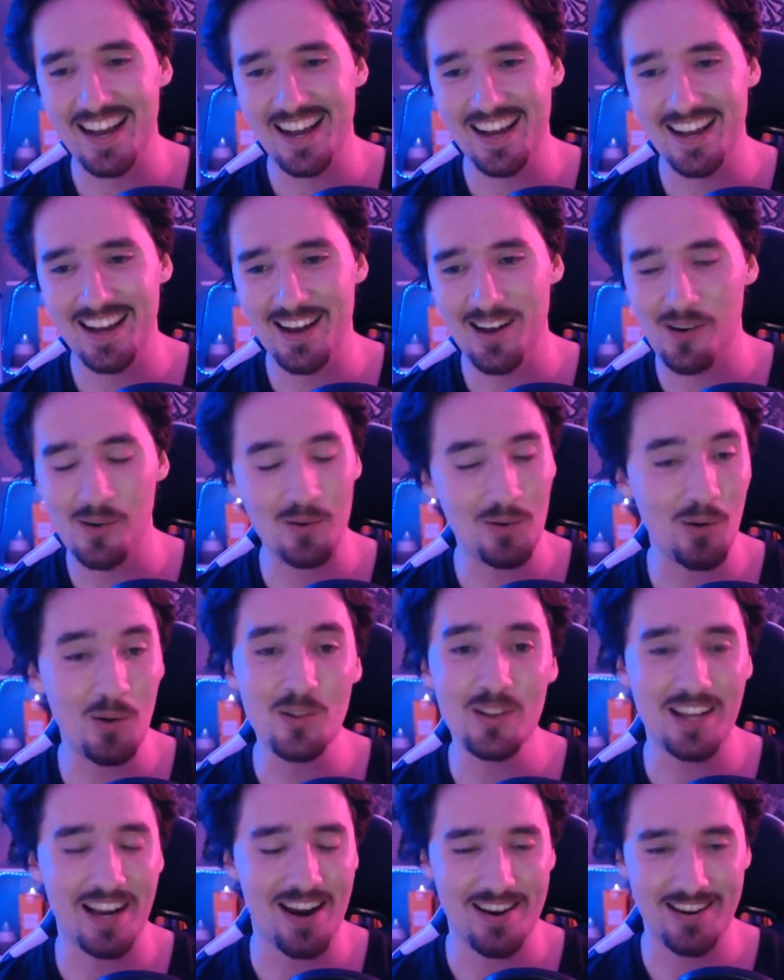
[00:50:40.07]
All
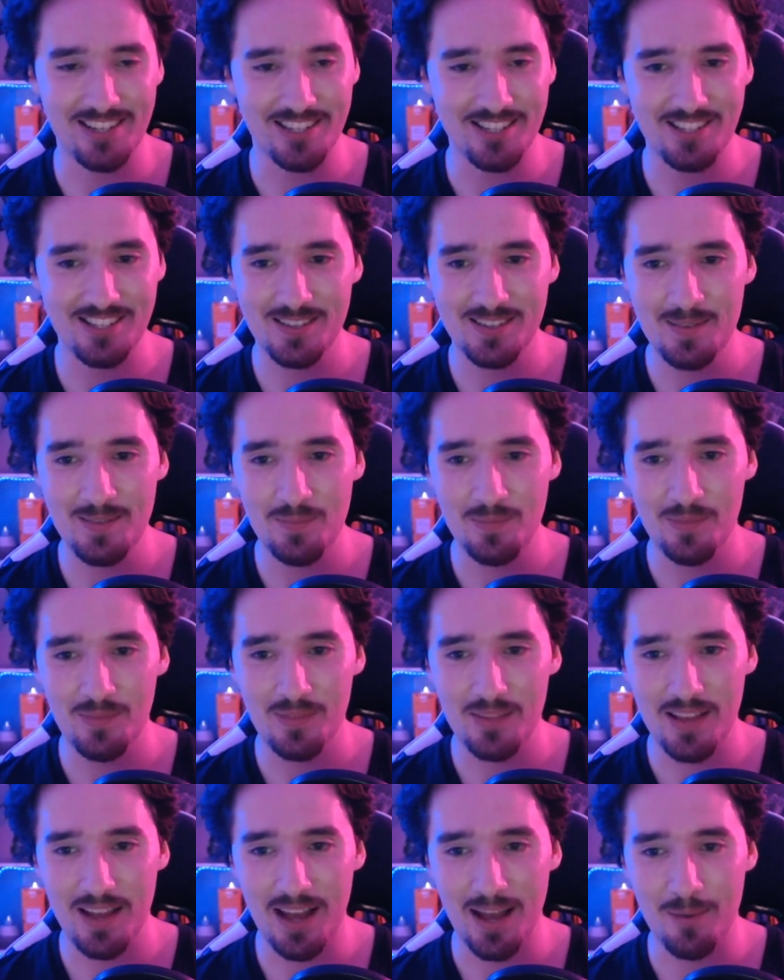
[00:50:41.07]
the characters.
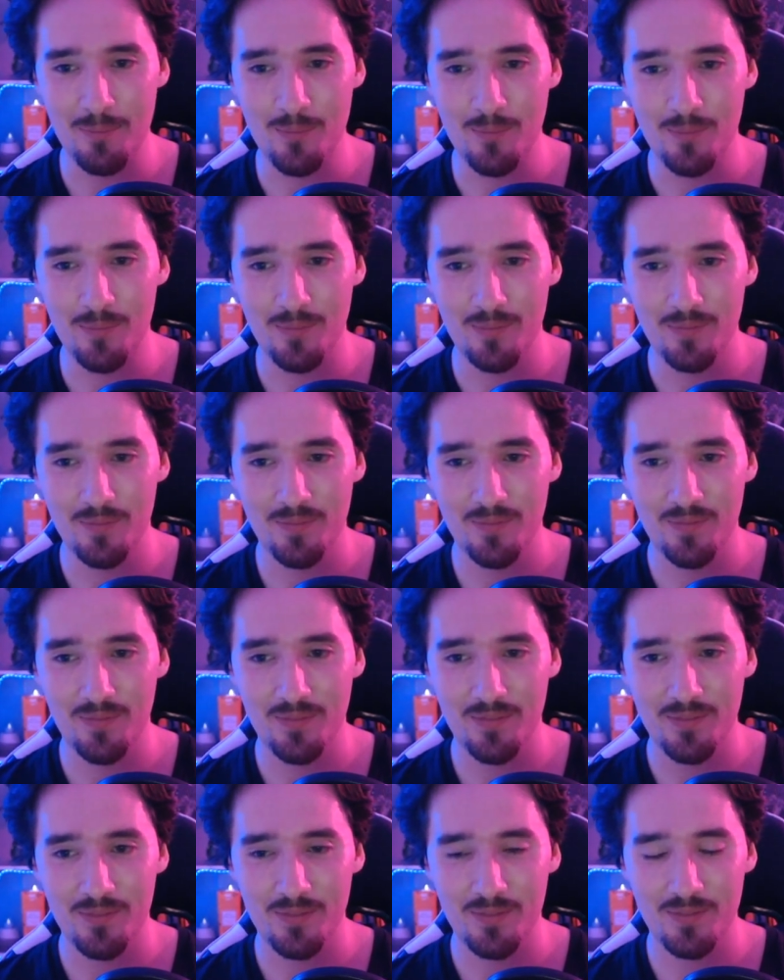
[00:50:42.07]
And
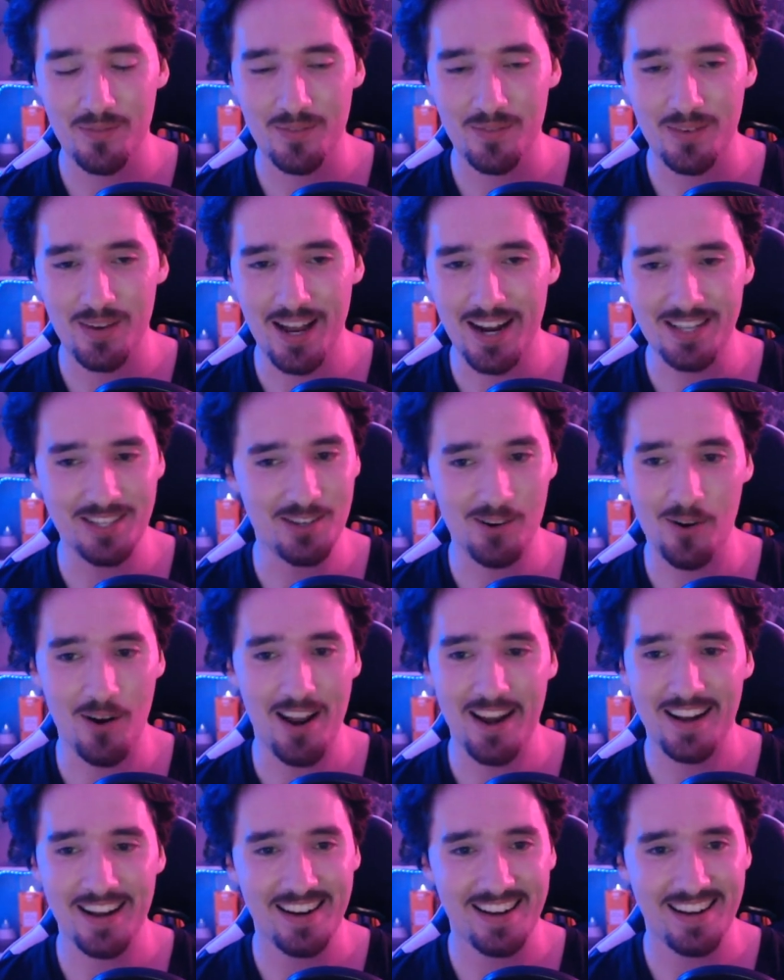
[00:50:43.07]
it's
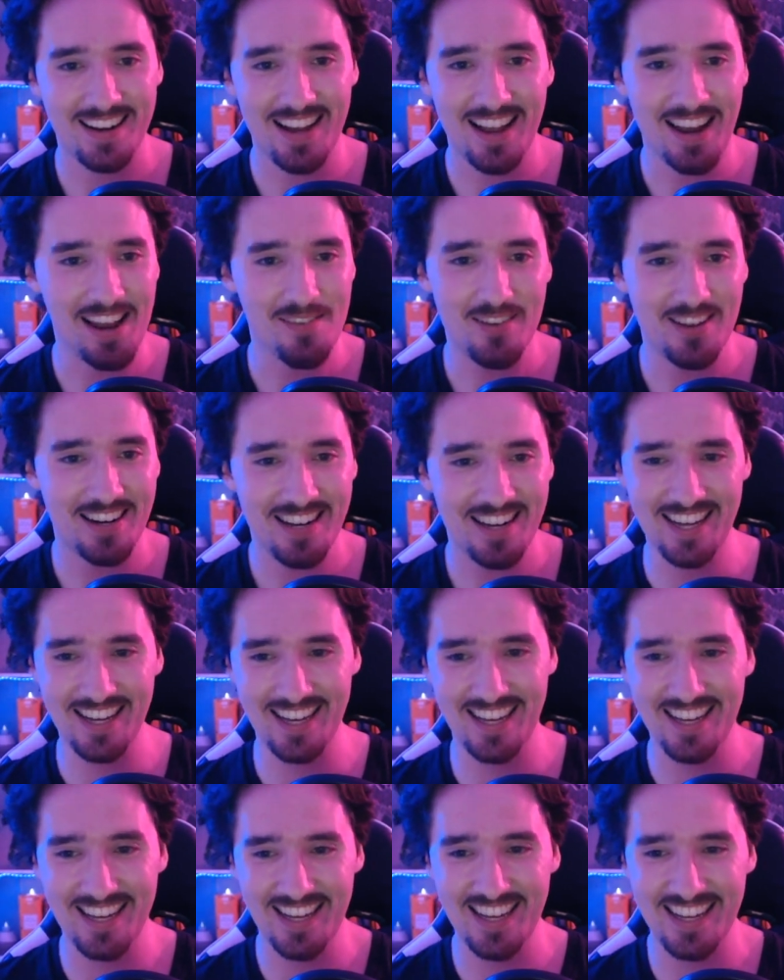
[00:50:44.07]
great. I love
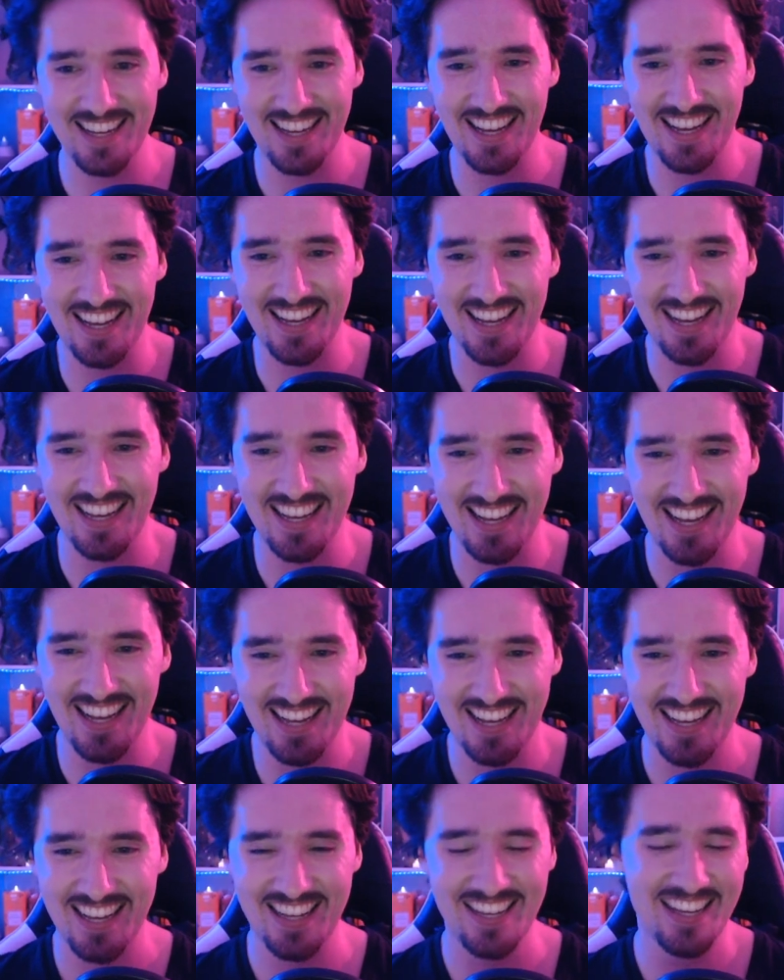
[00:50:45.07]
it.
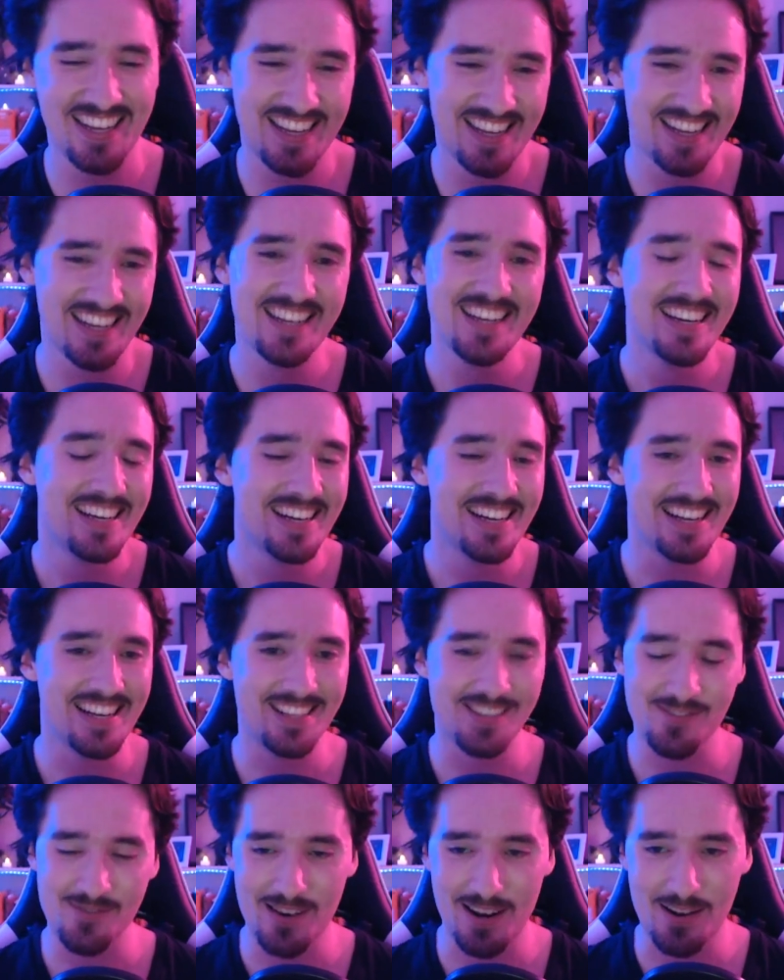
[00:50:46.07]

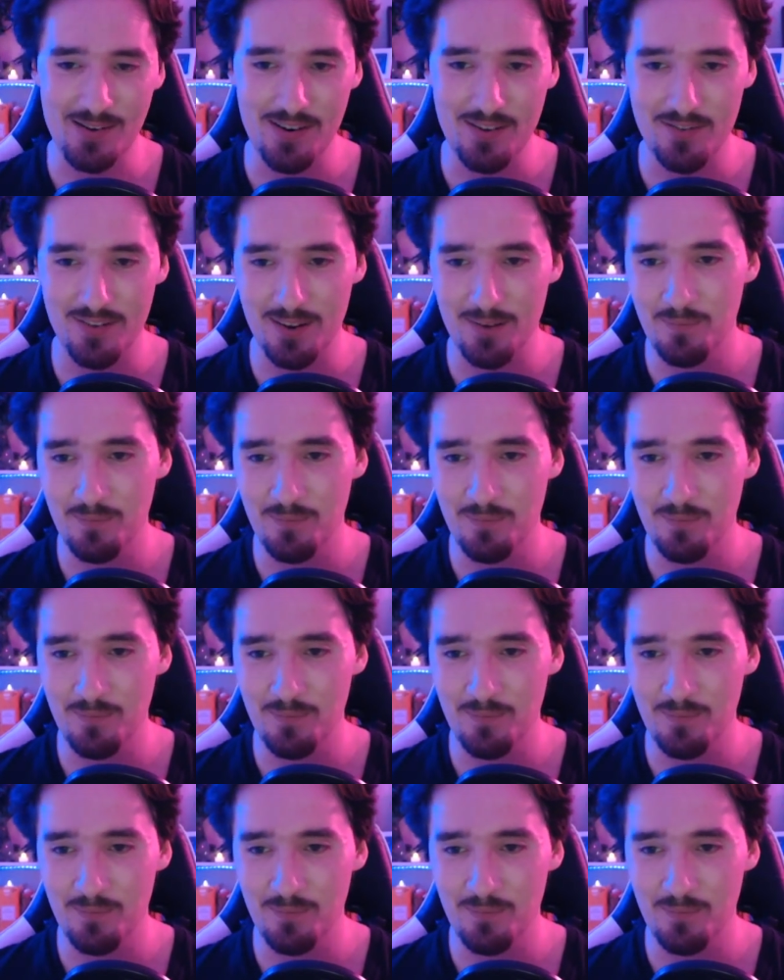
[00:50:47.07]
It's really, really fun.